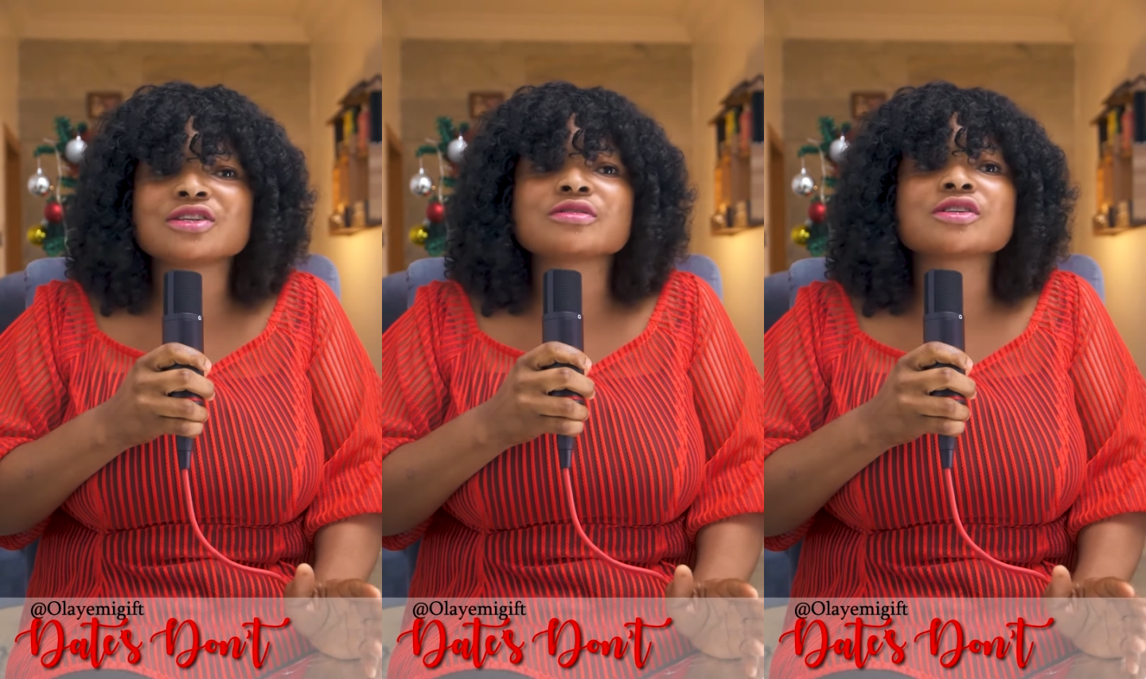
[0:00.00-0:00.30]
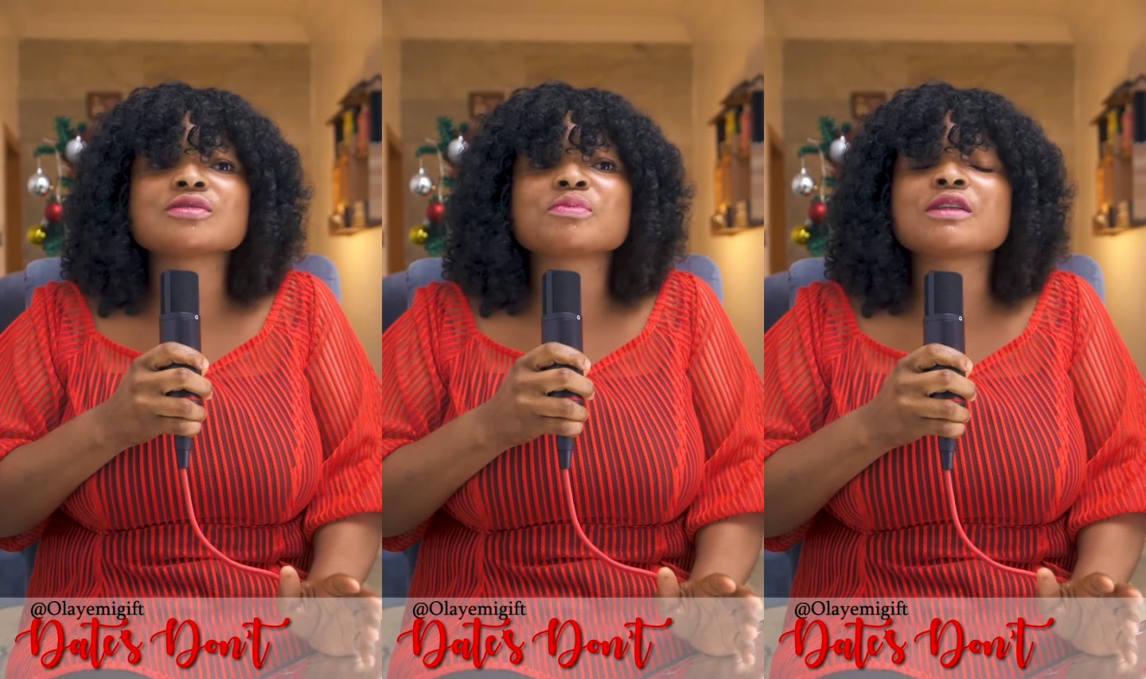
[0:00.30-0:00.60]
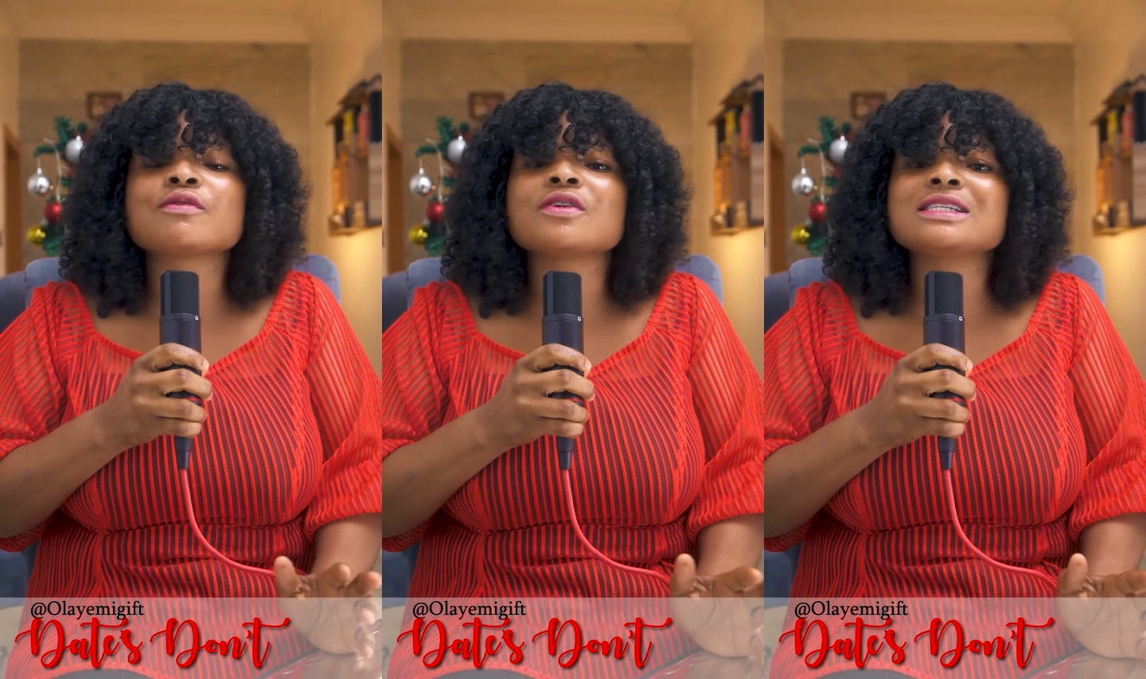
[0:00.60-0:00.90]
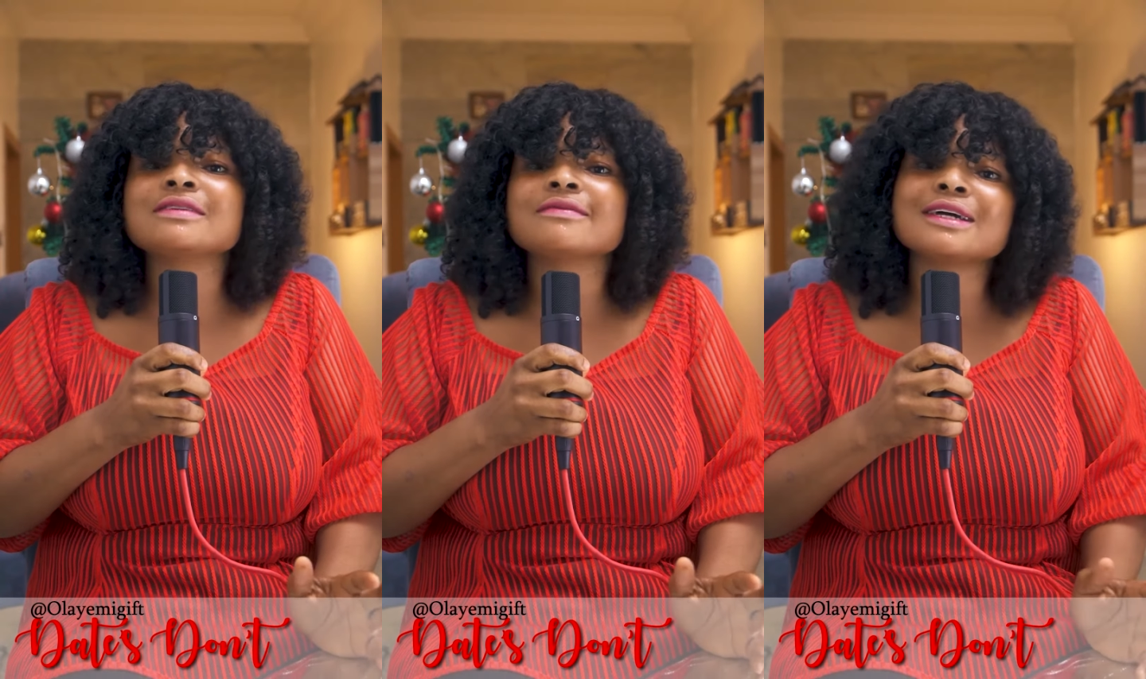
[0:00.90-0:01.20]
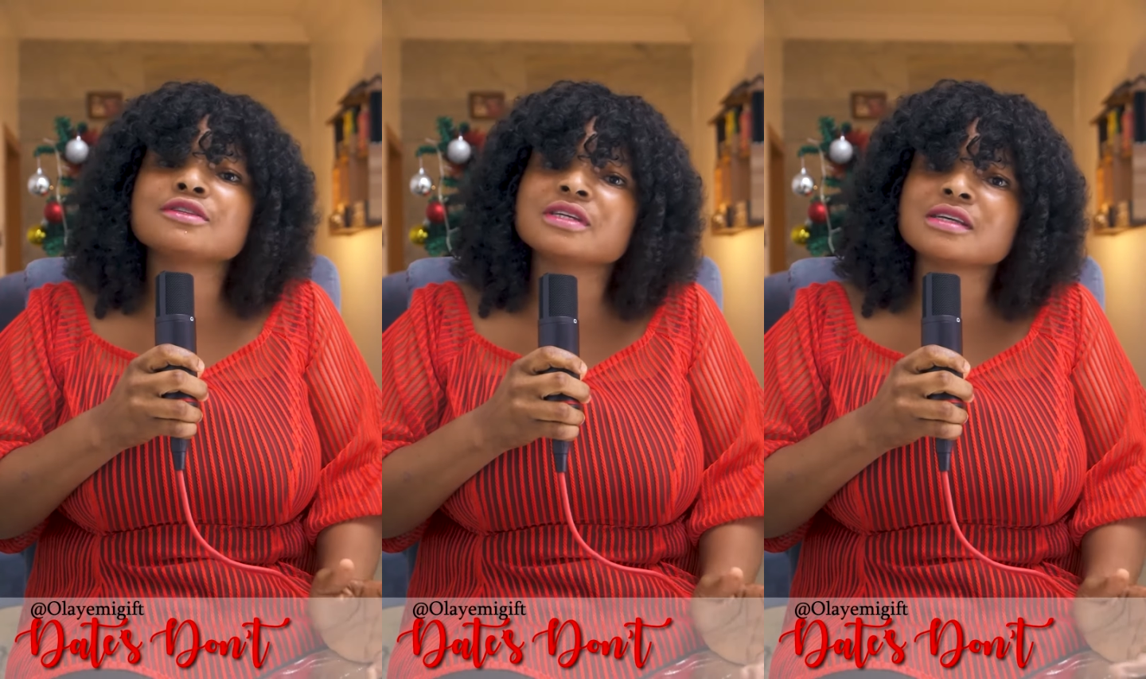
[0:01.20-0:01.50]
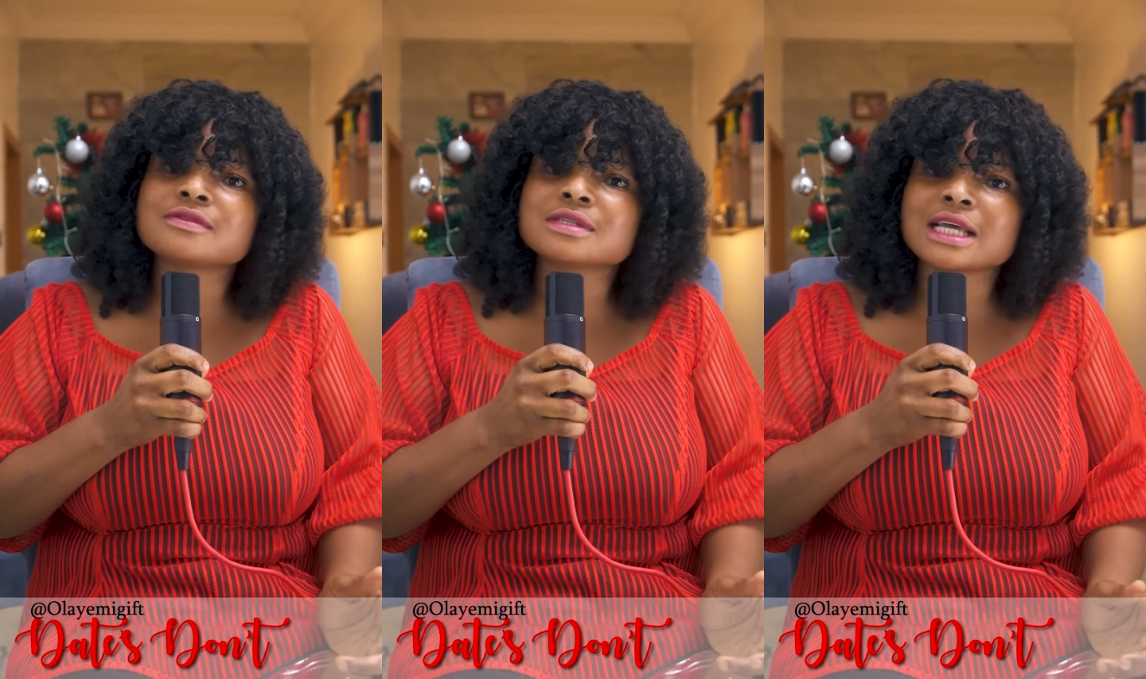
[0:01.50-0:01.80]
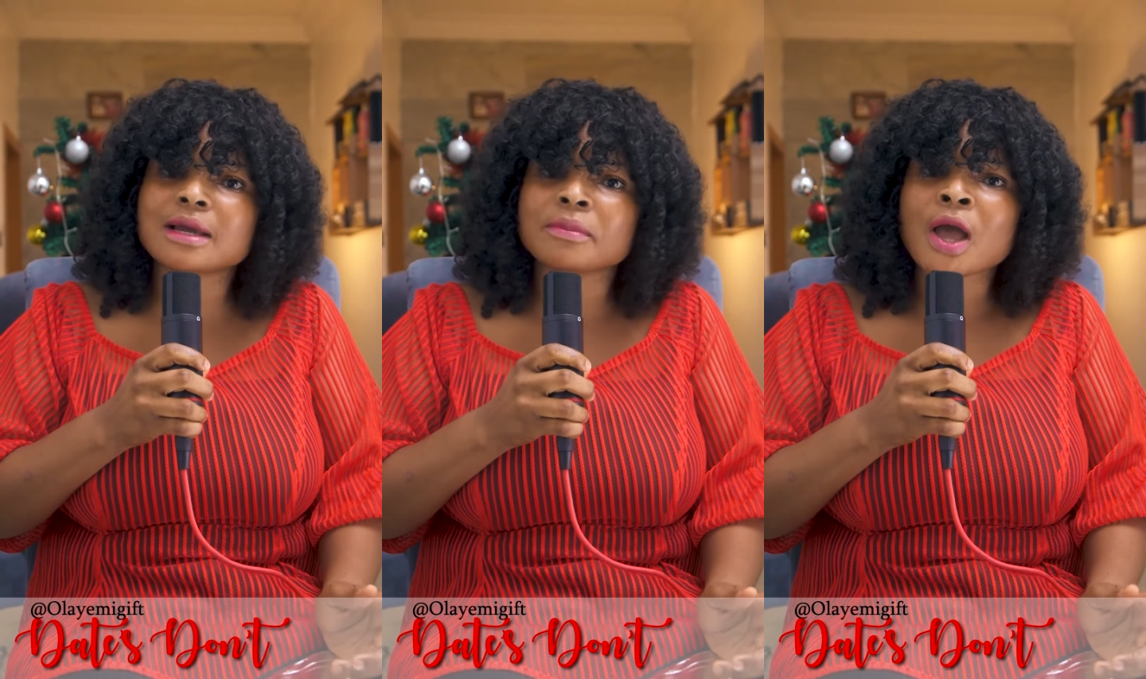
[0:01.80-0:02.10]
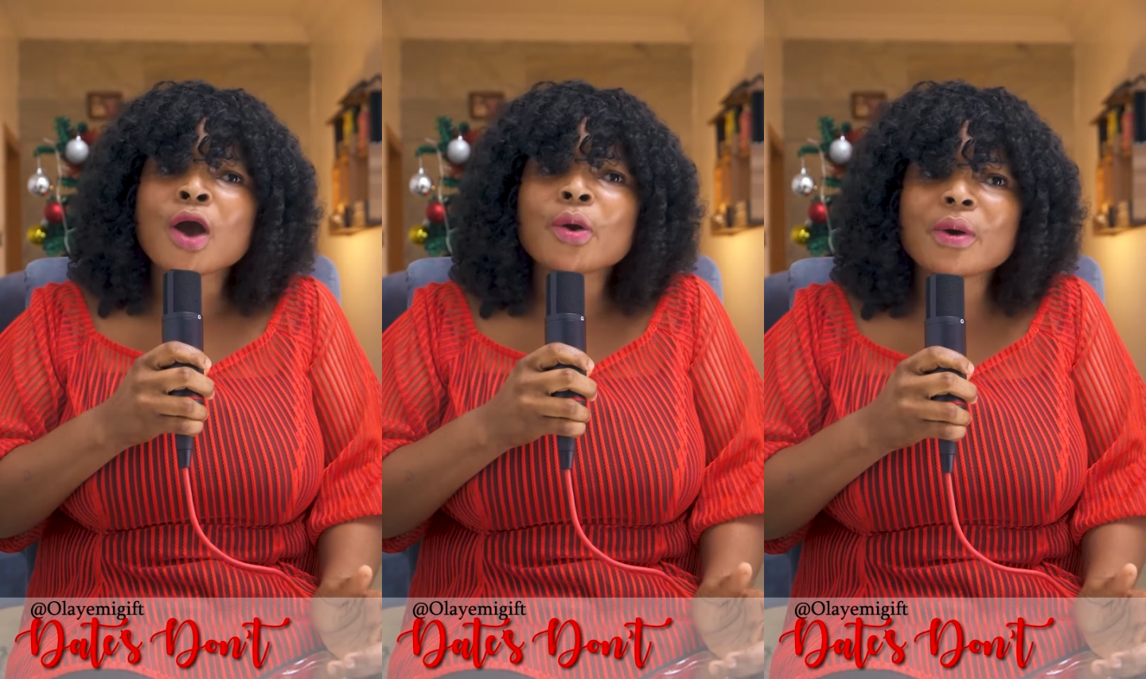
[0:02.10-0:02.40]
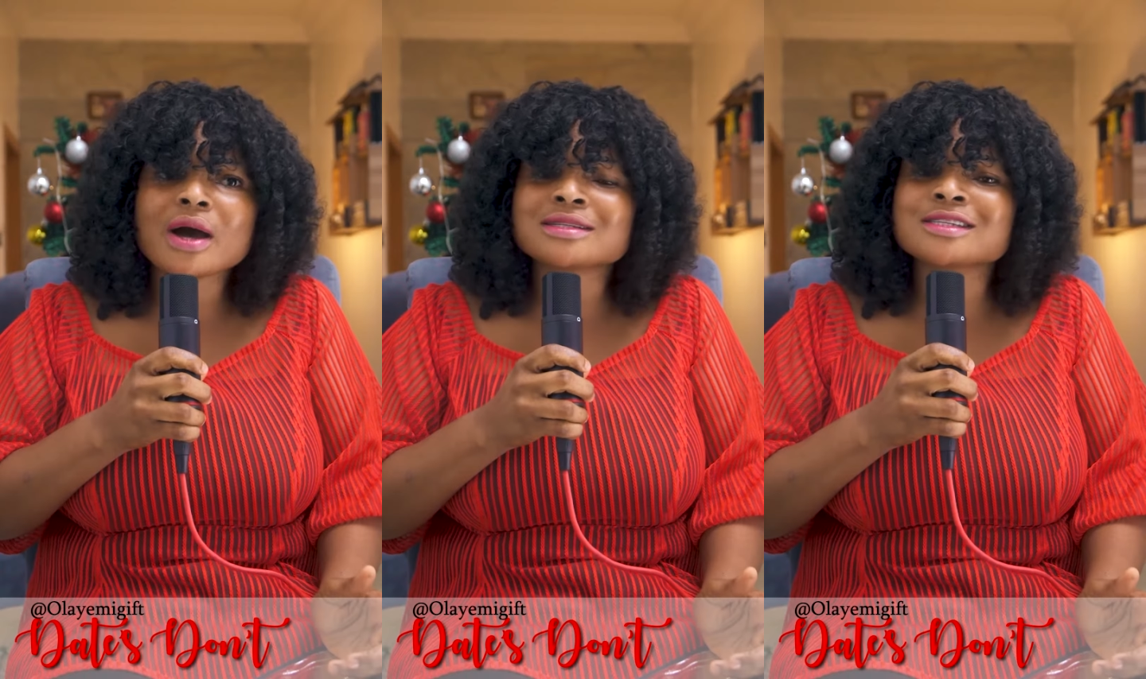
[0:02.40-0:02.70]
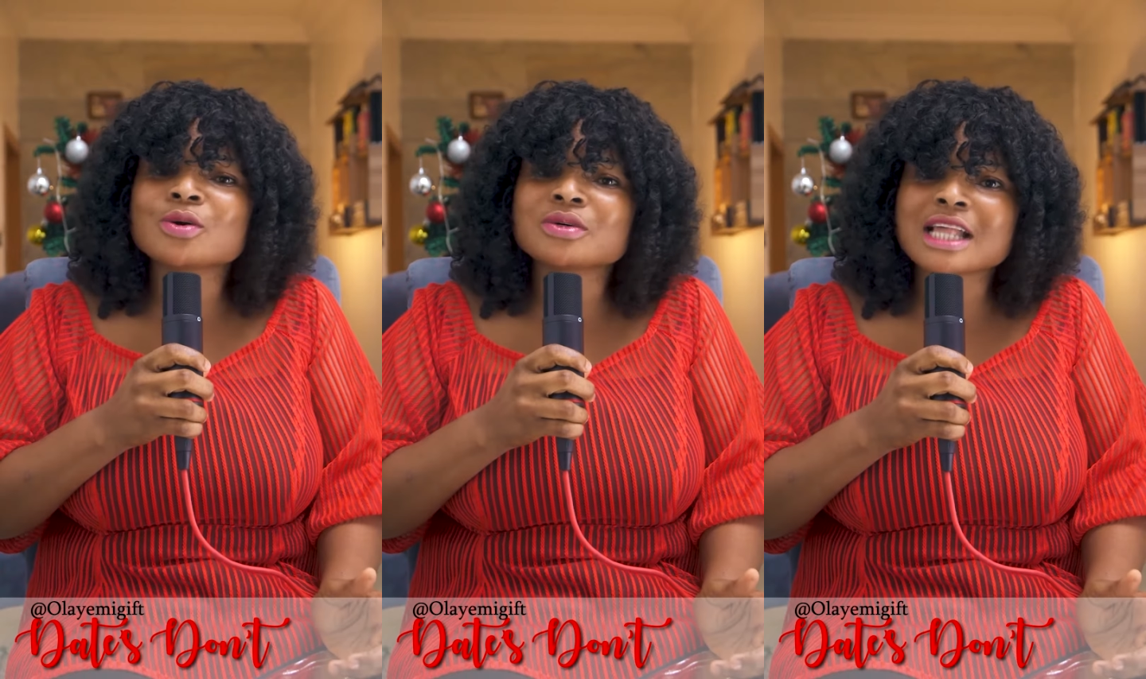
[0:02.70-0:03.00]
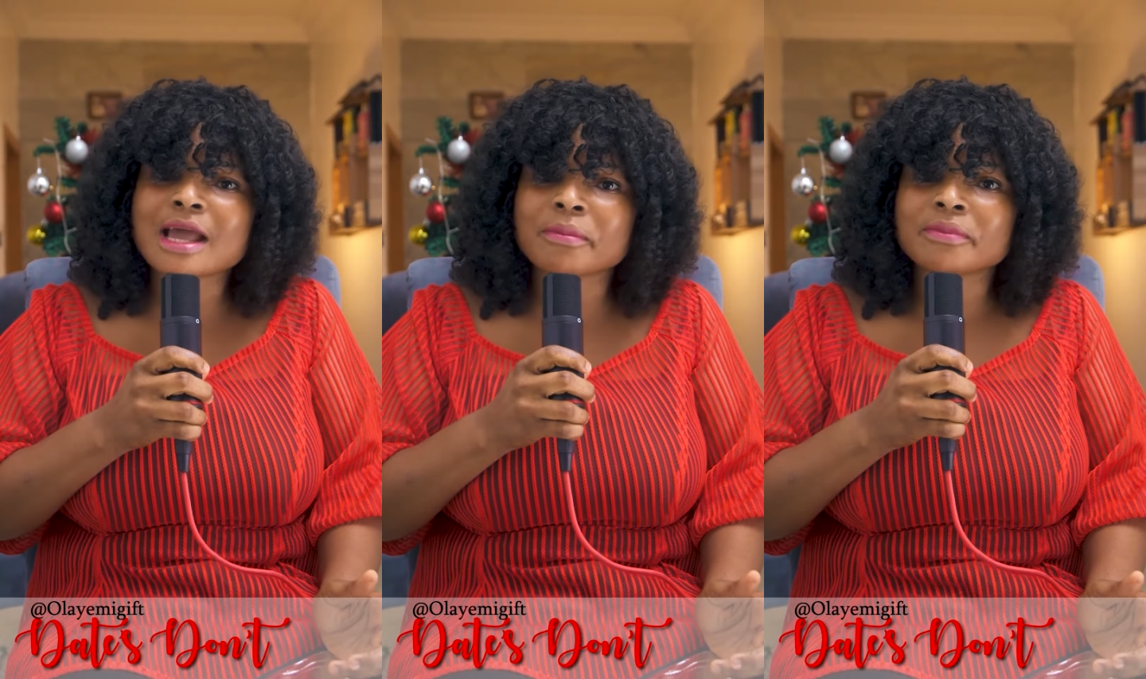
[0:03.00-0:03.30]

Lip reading: just be the first invite you give to them. Go out, know them.